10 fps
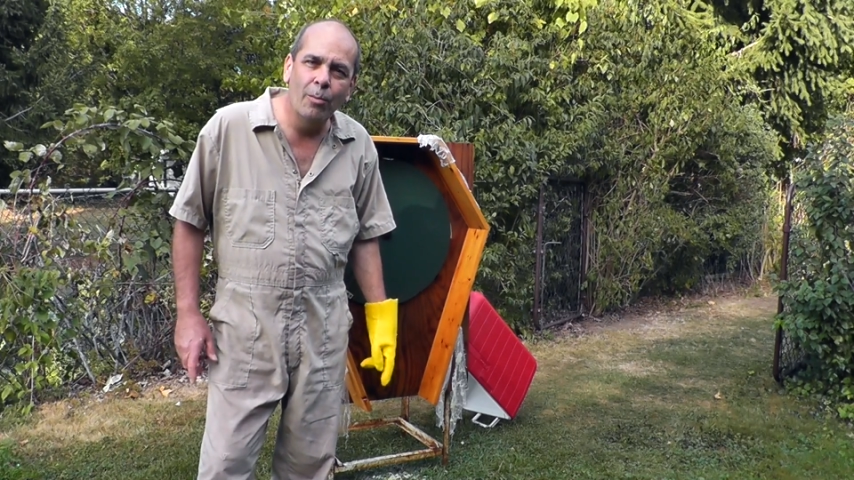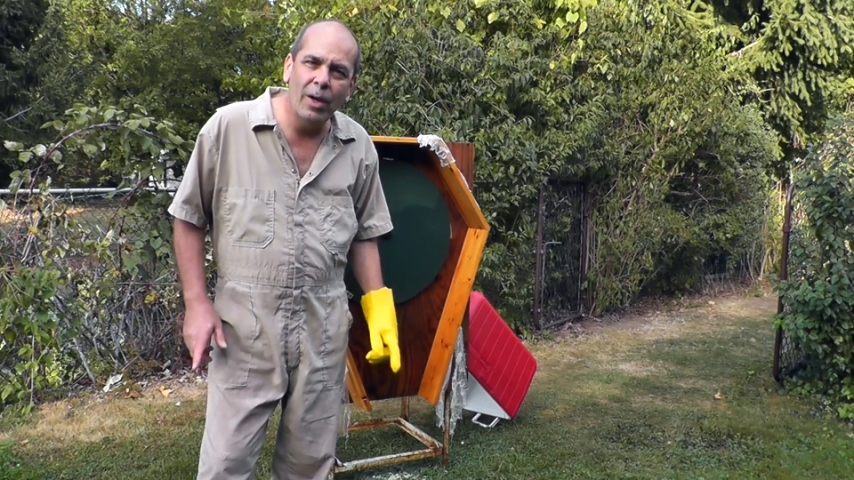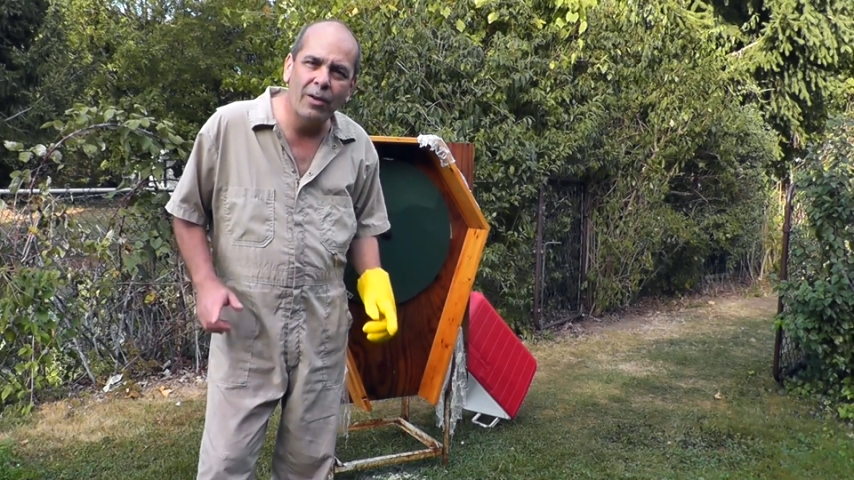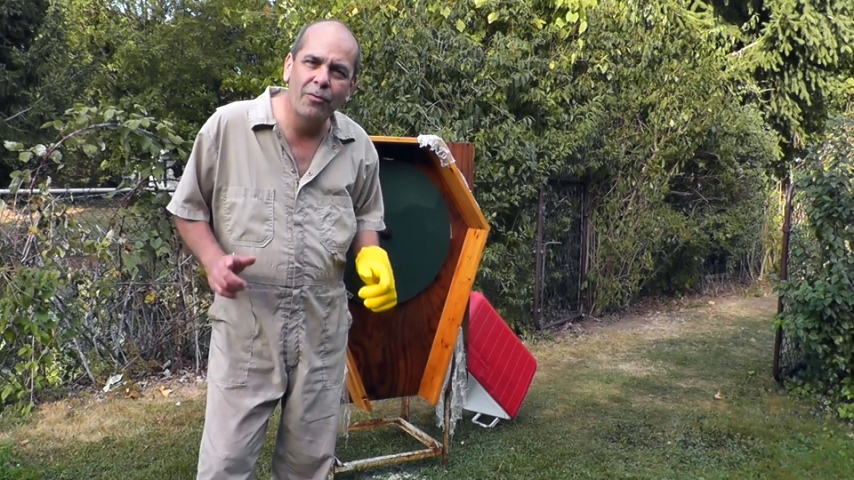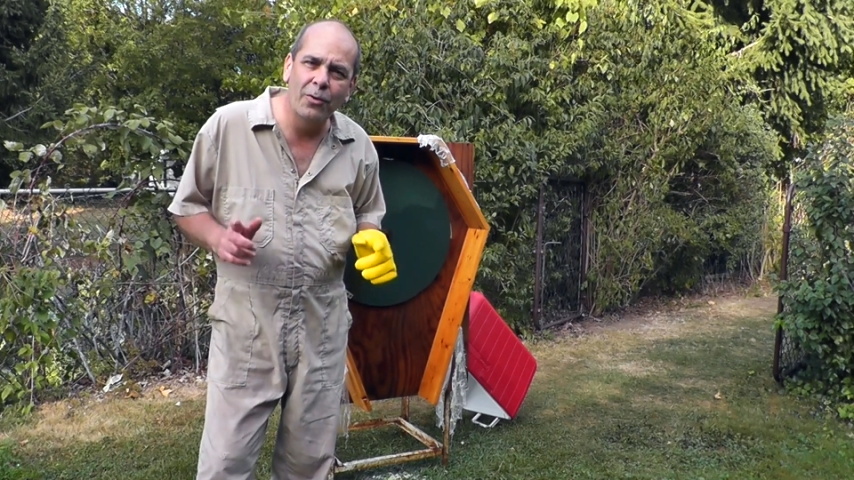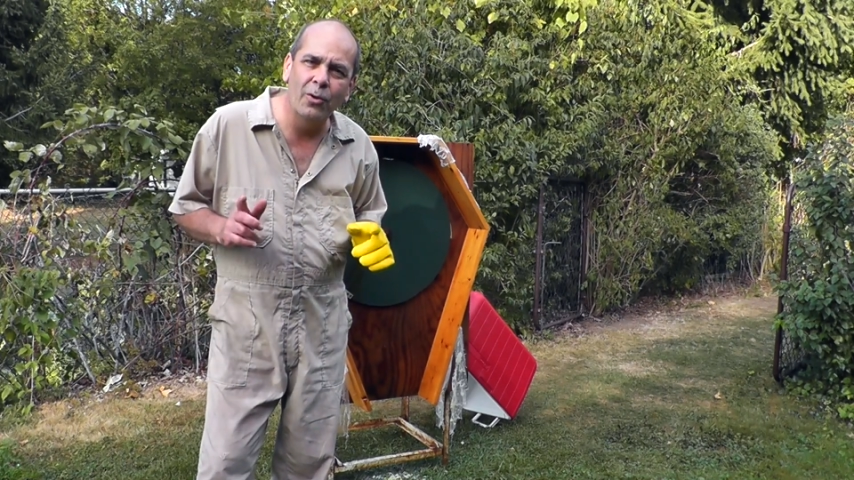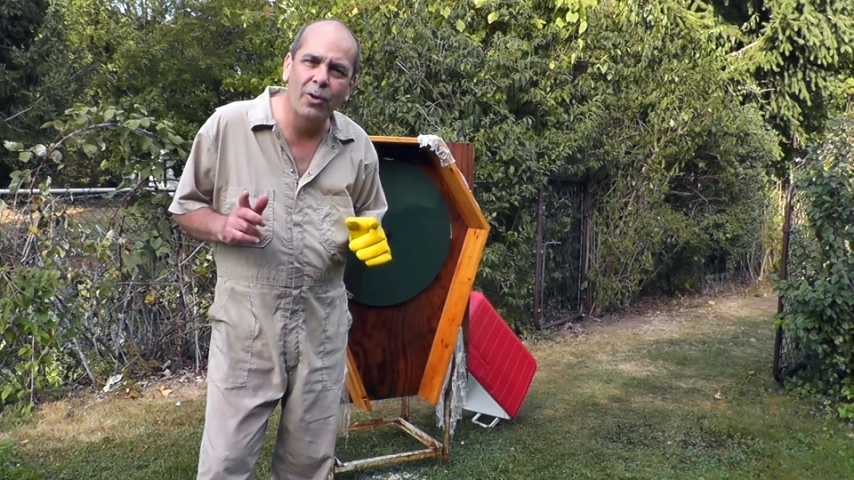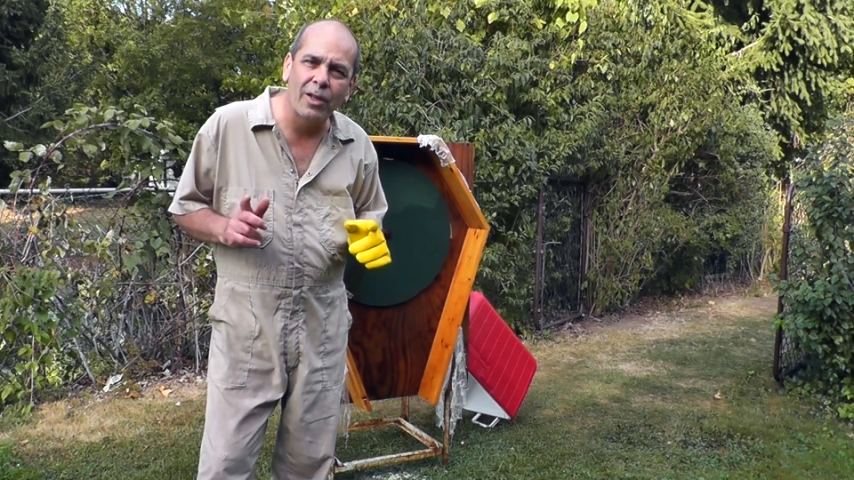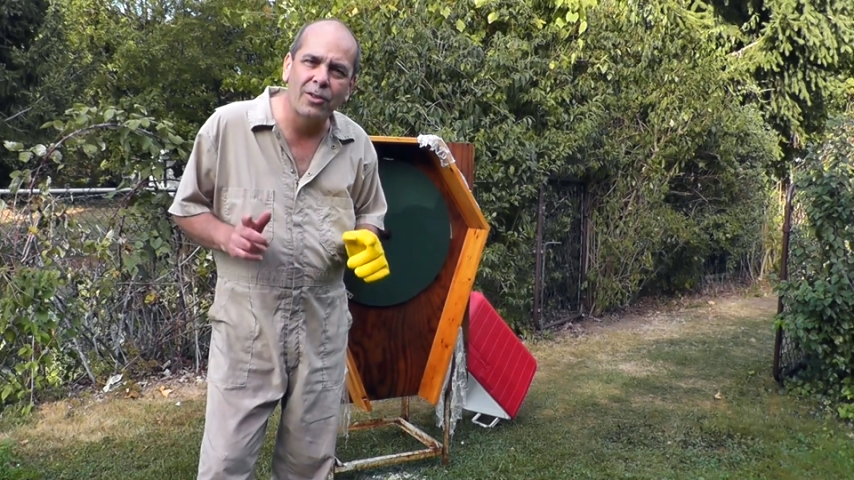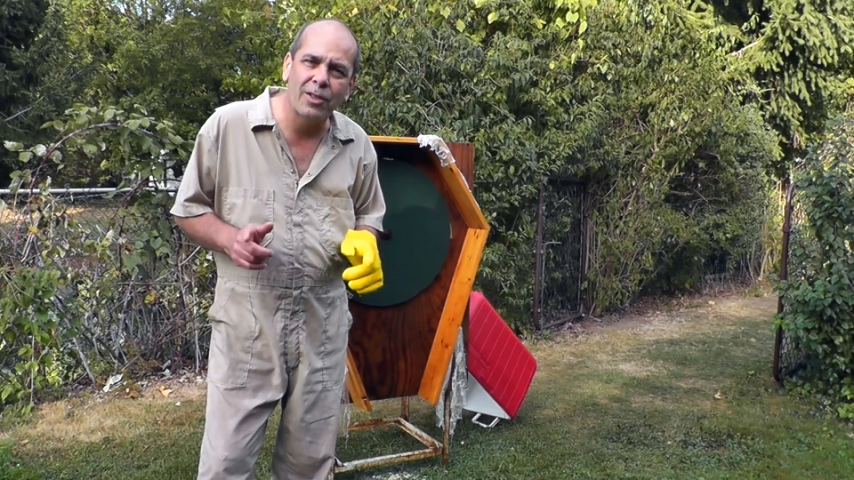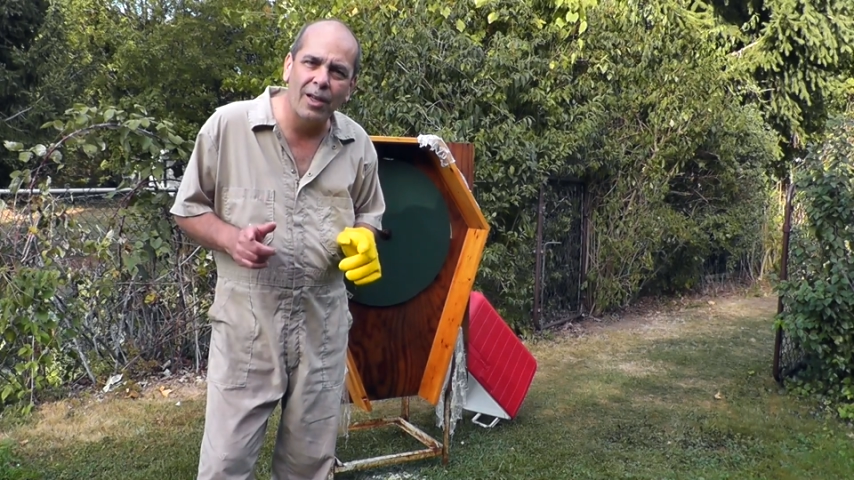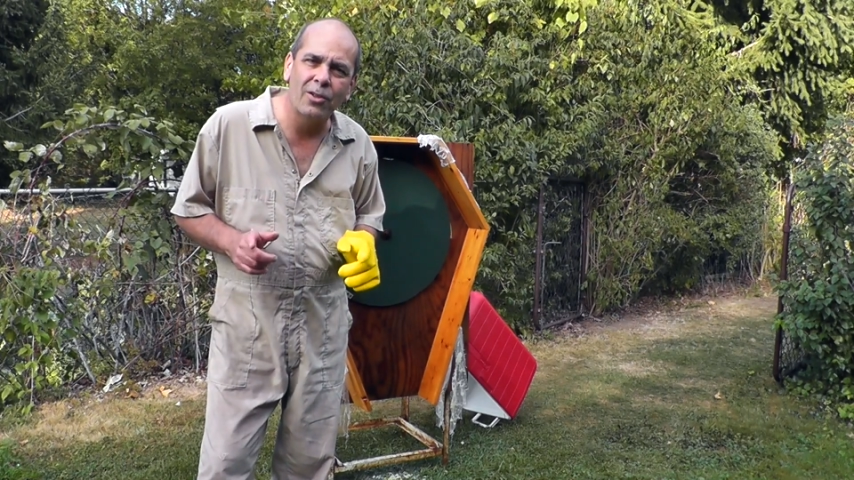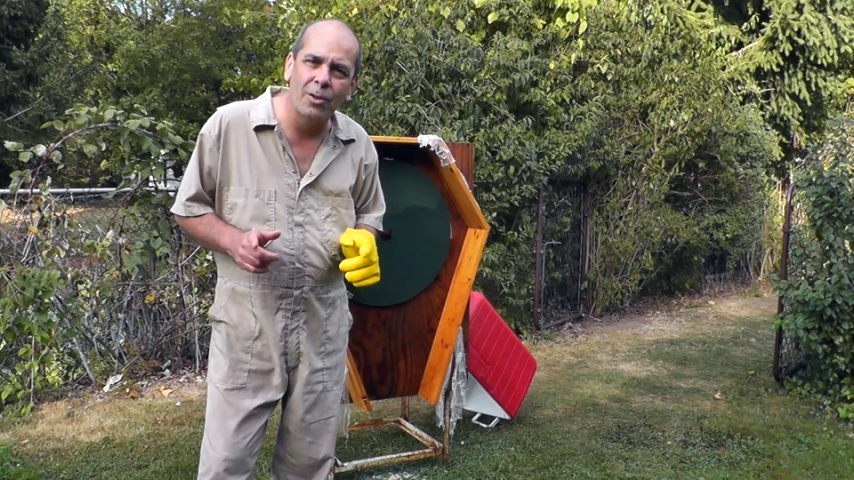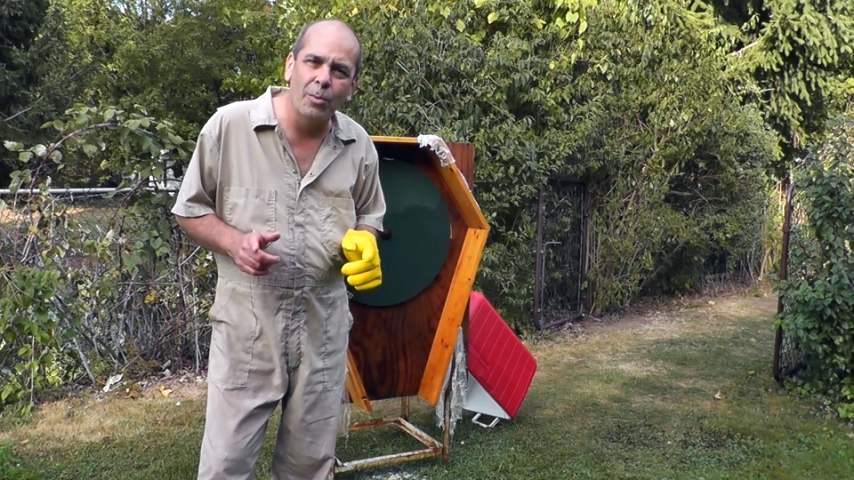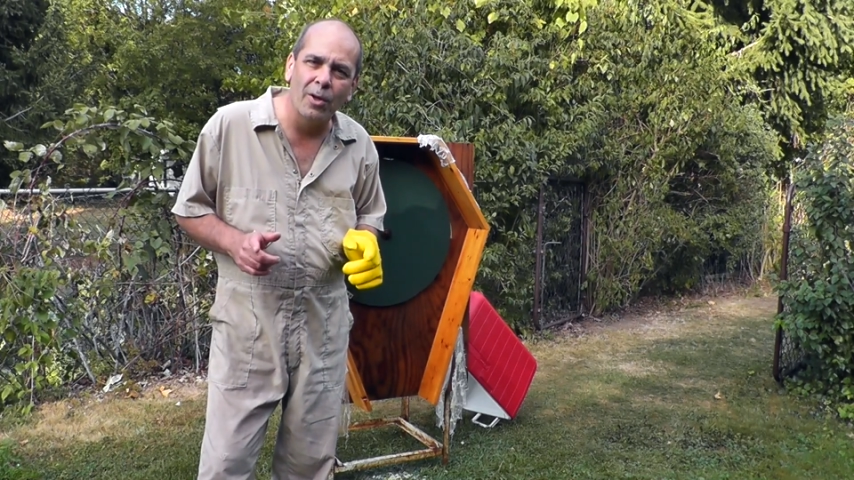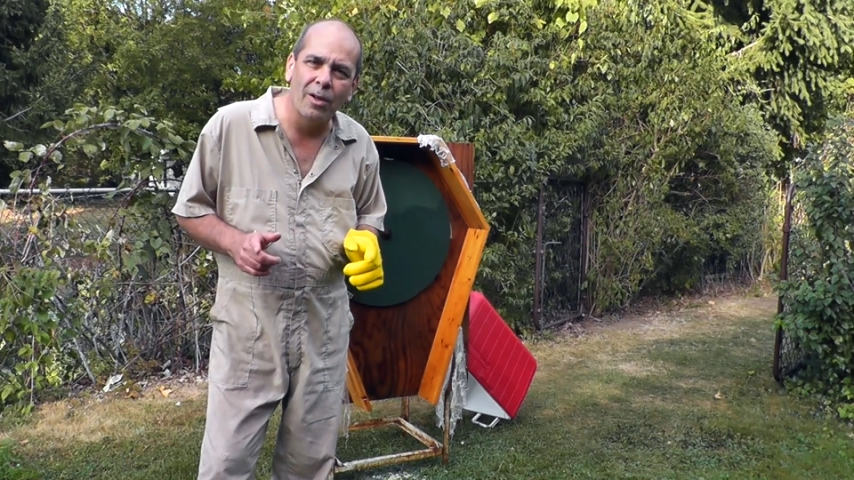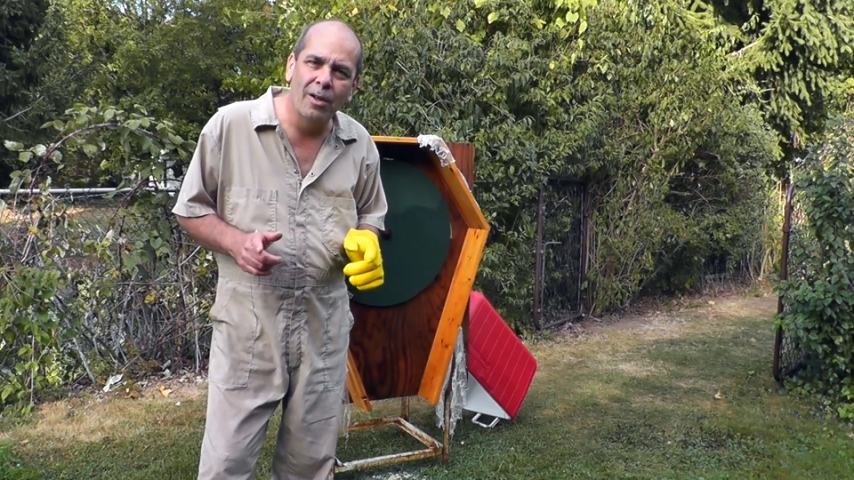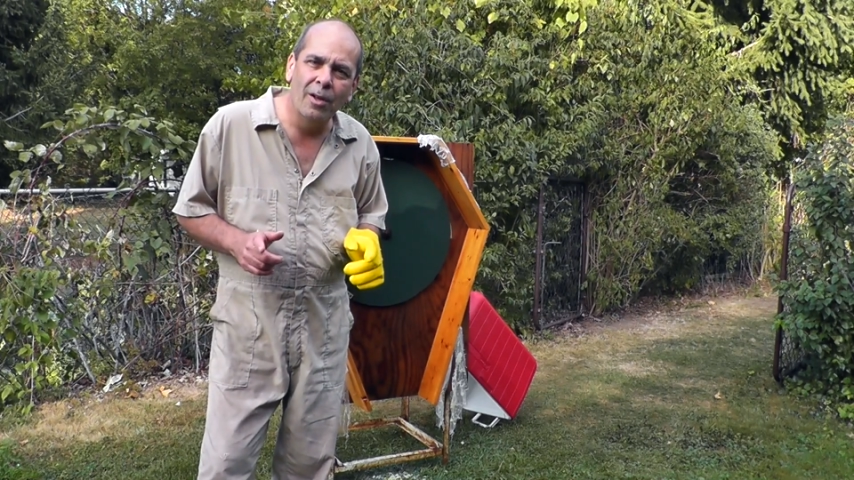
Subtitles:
Make food accessible.